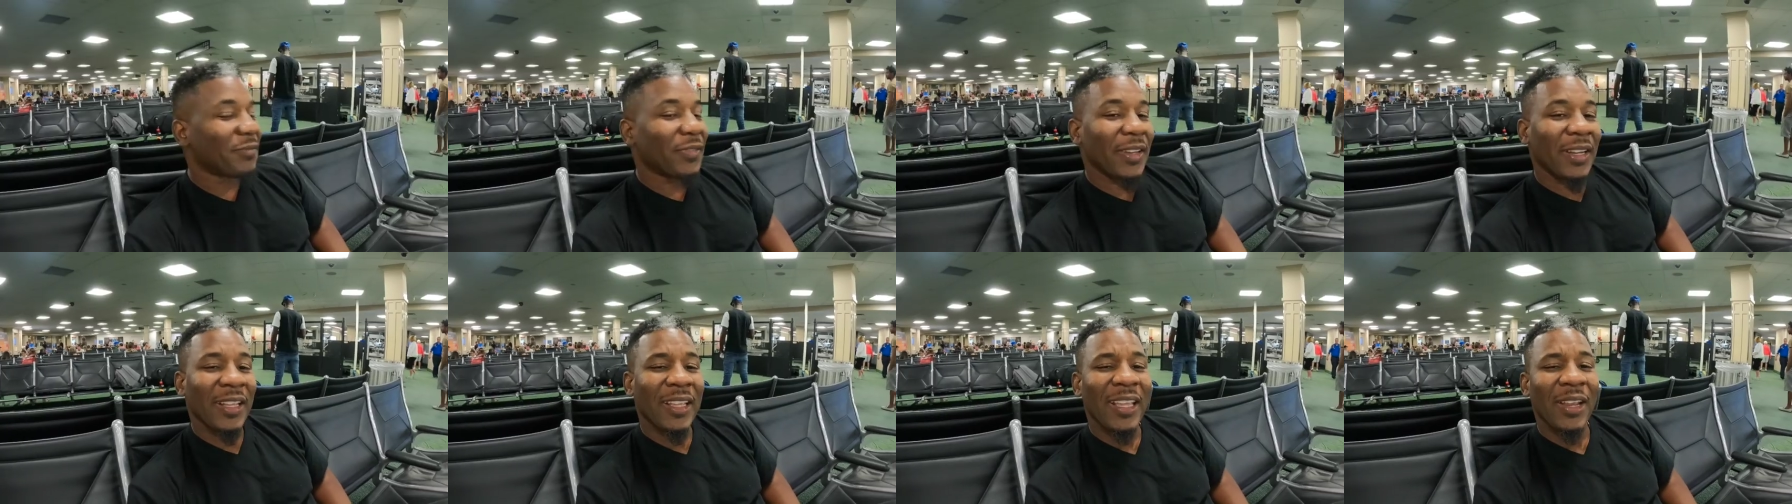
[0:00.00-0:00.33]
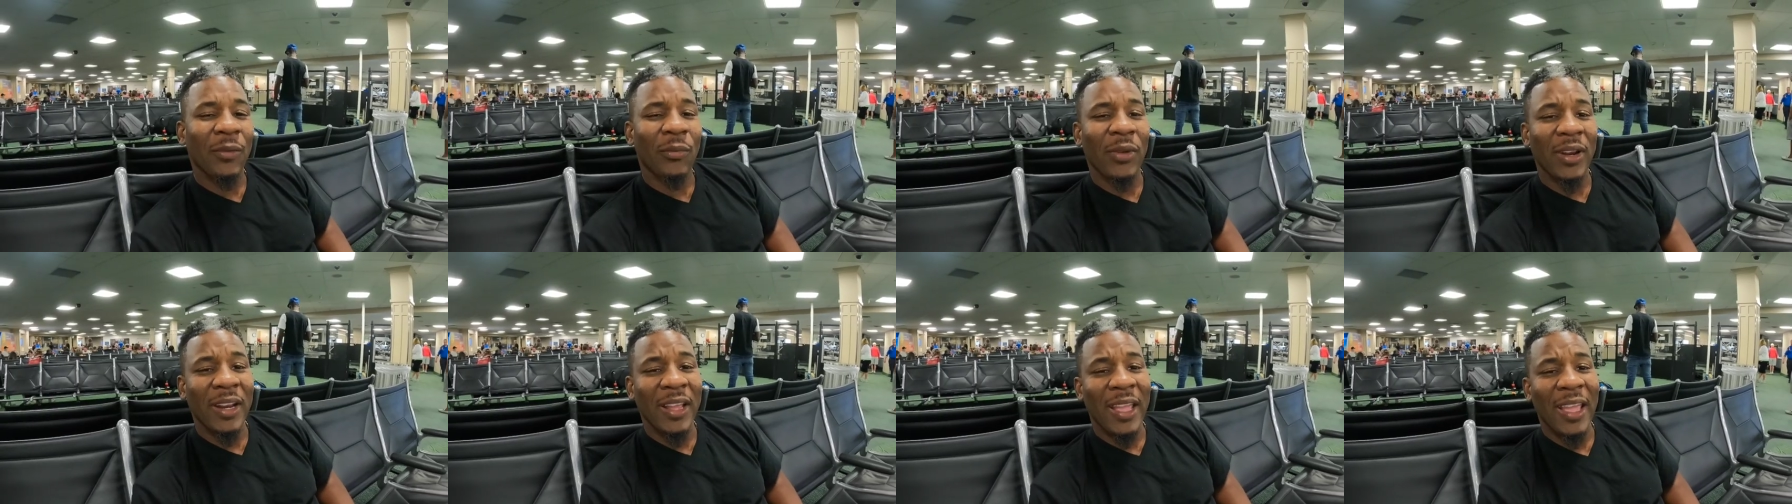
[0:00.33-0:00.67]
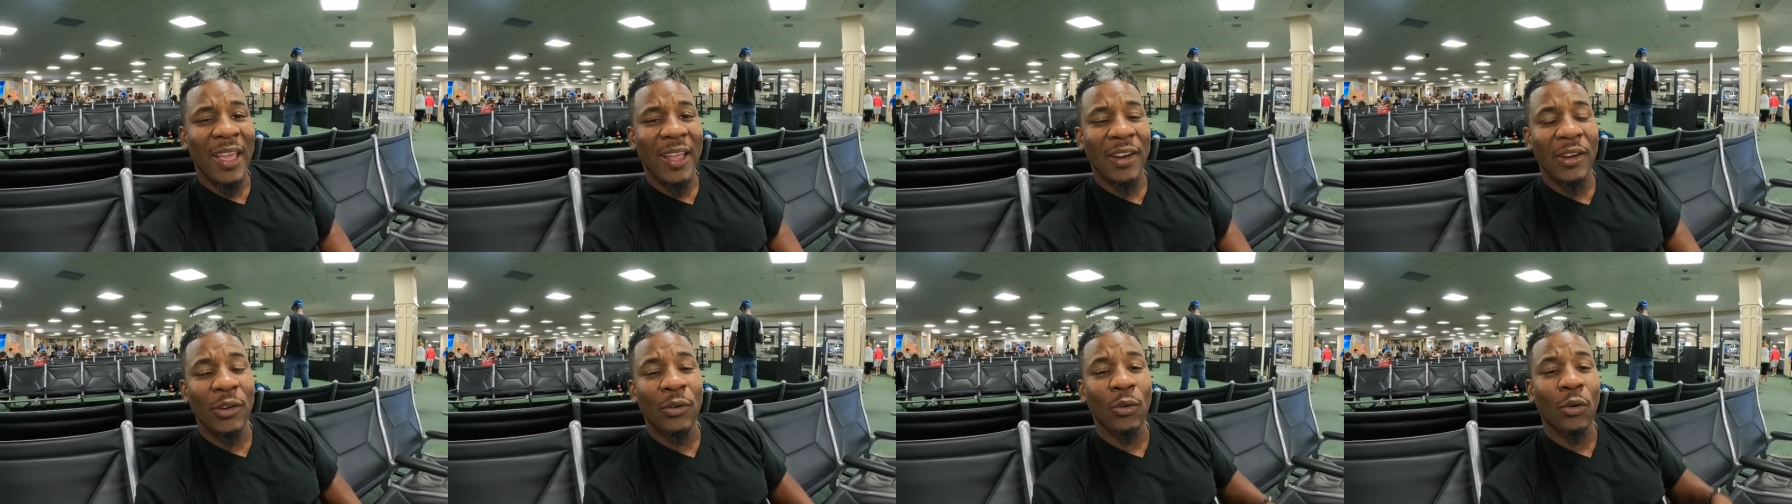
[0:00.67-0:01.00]
finna get ready to
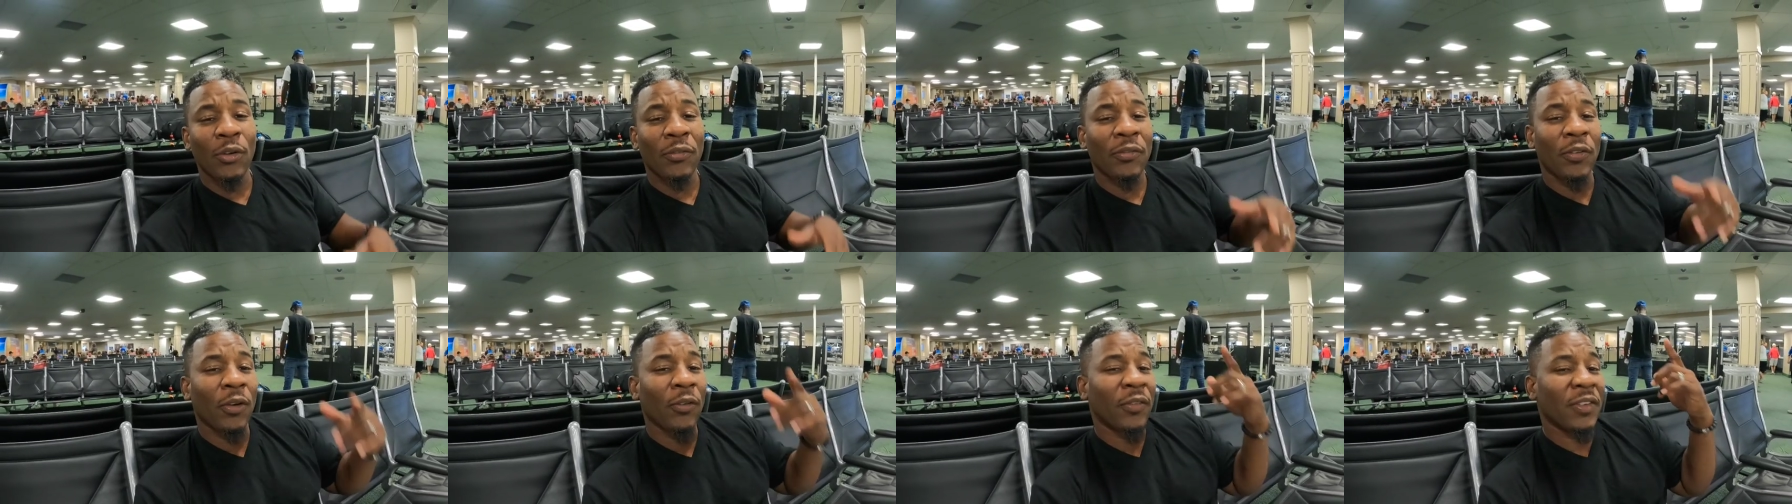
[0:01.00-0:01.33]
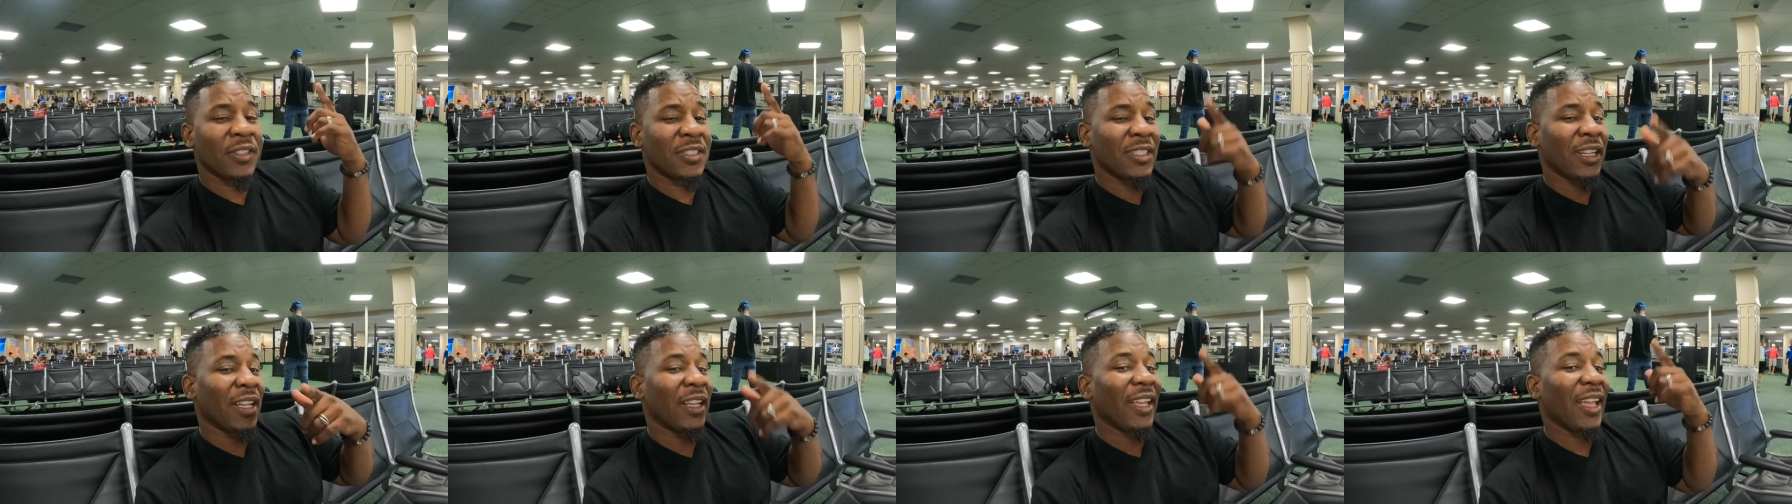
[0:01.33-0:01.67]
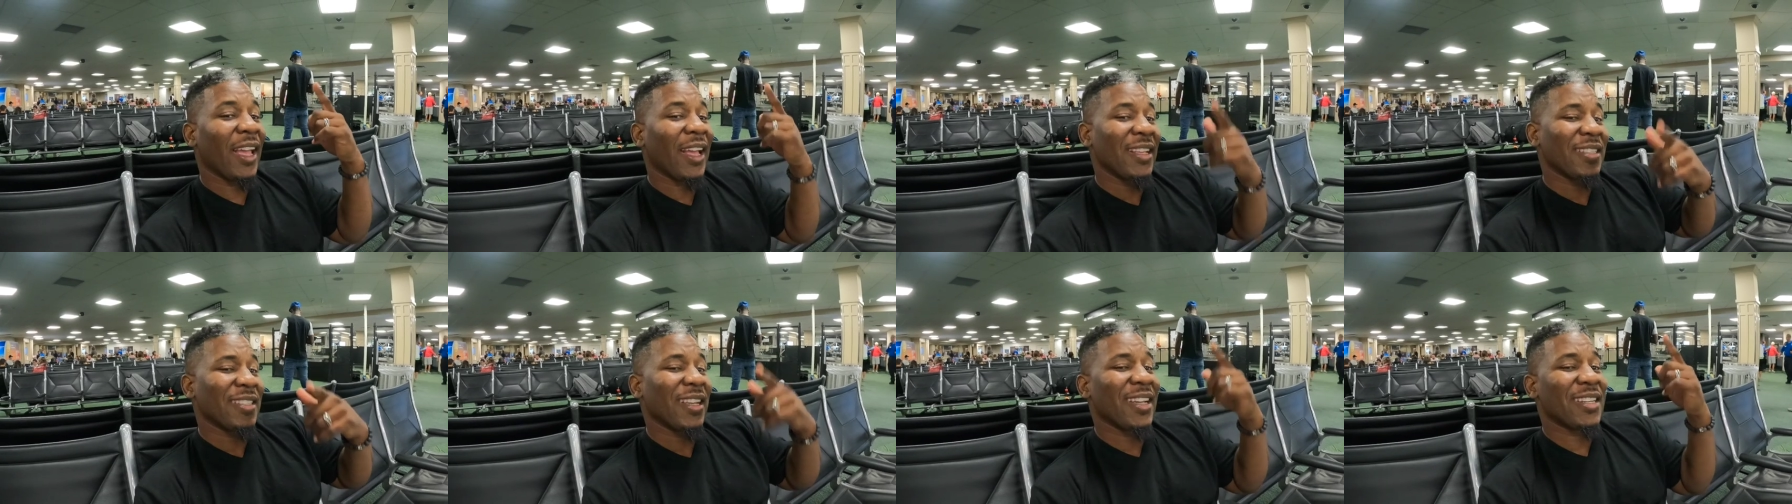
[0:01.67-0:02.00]
head to Norfolk, Virginia,
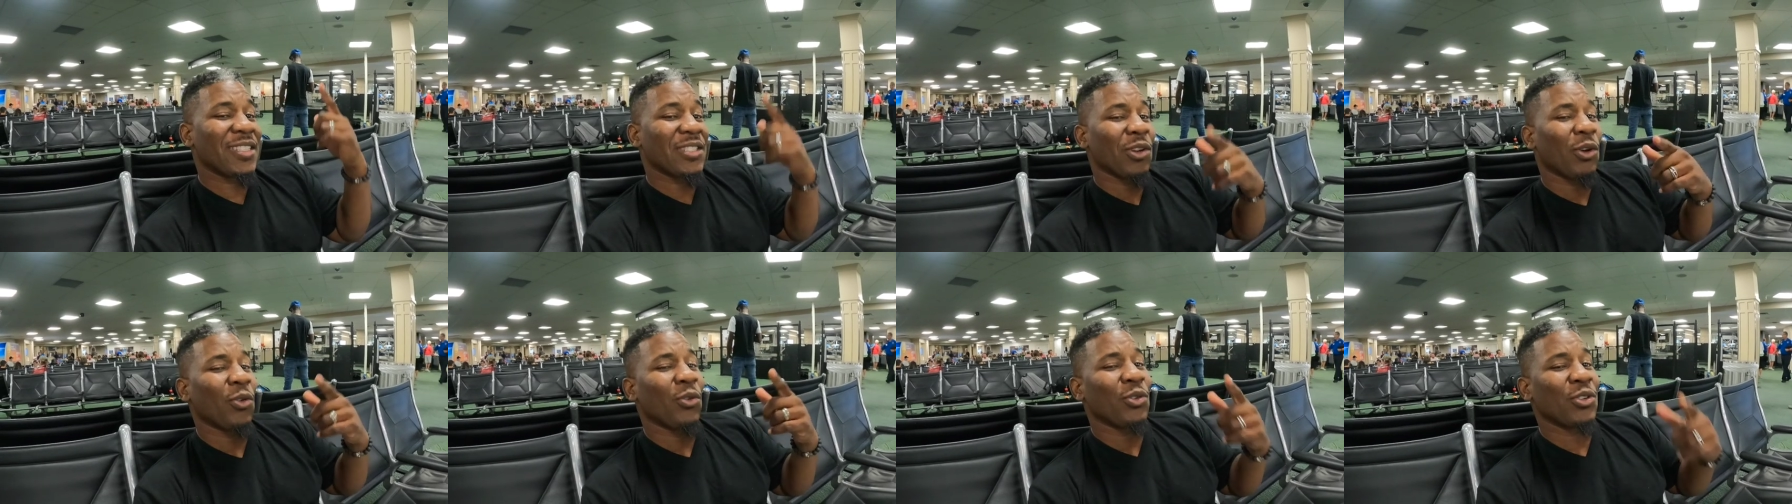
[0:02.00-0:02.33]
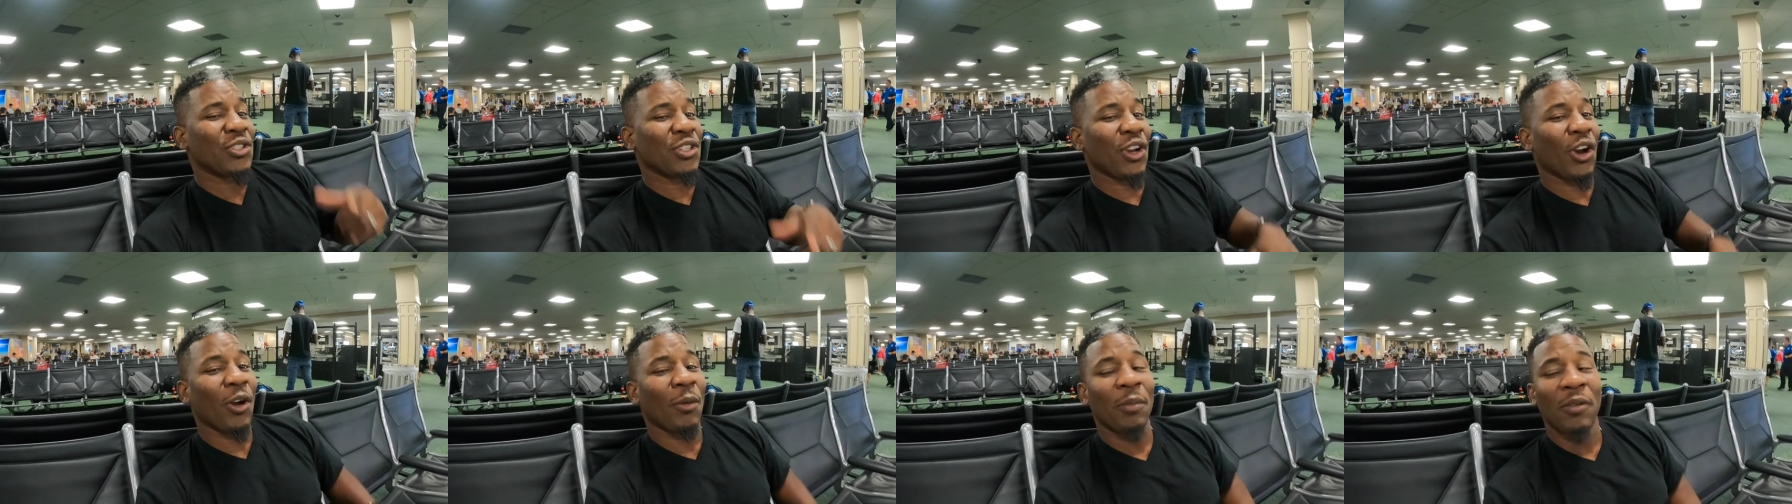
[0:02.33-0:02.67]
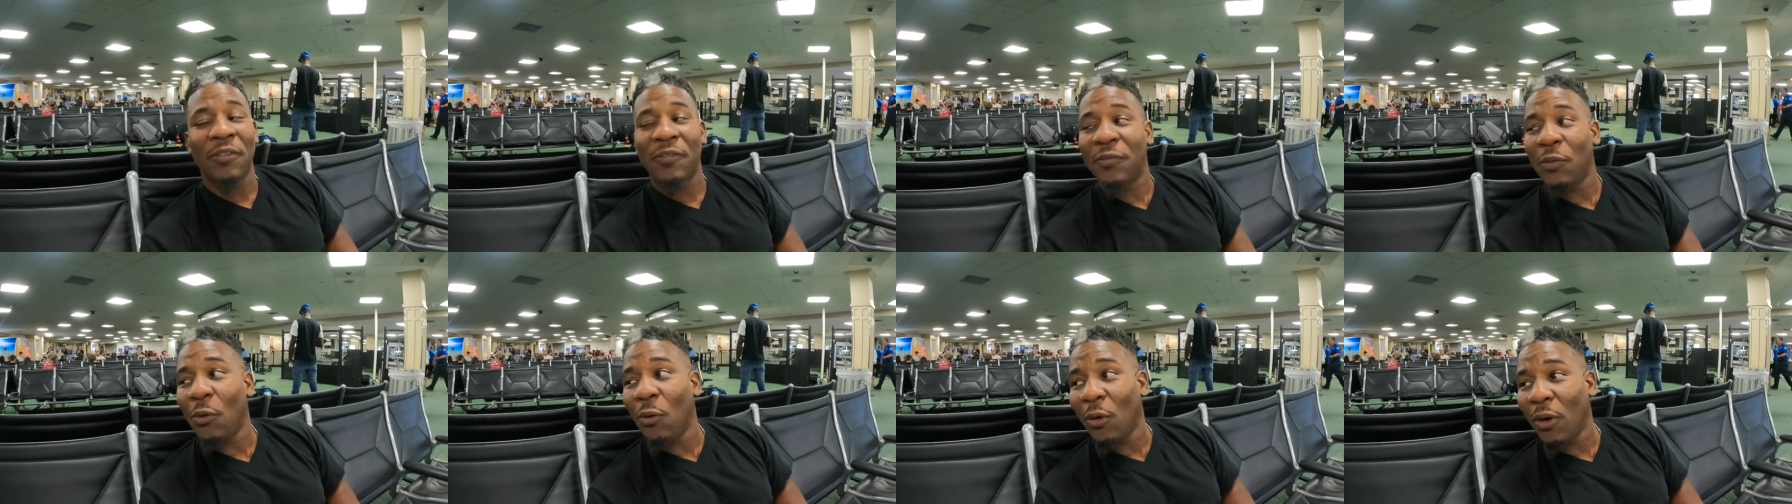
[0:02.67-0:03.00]
as I told y'all
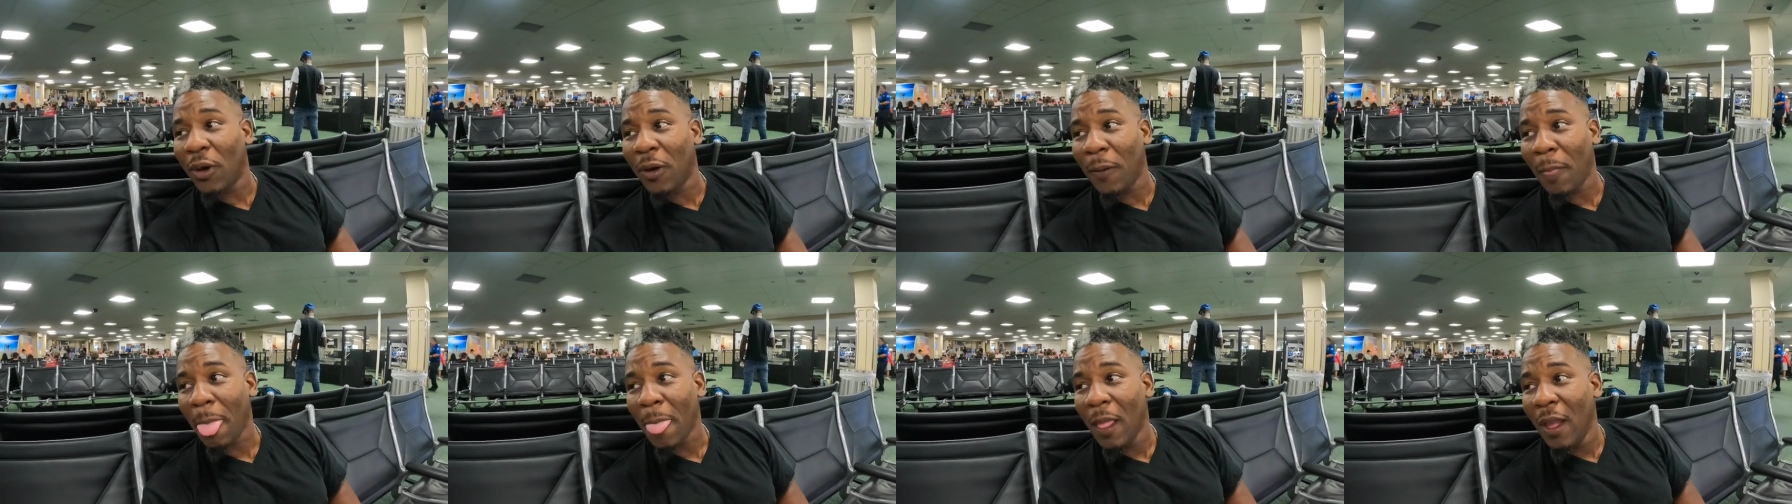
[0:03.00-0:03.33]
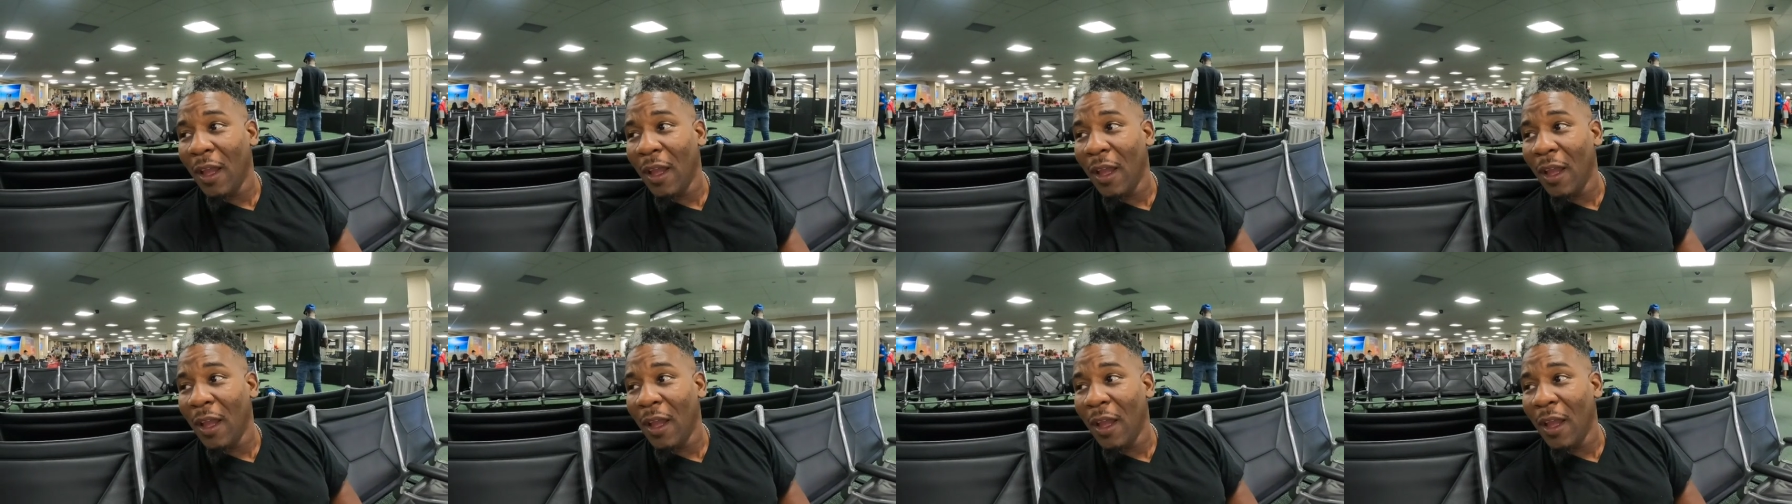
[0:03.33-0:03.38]
before.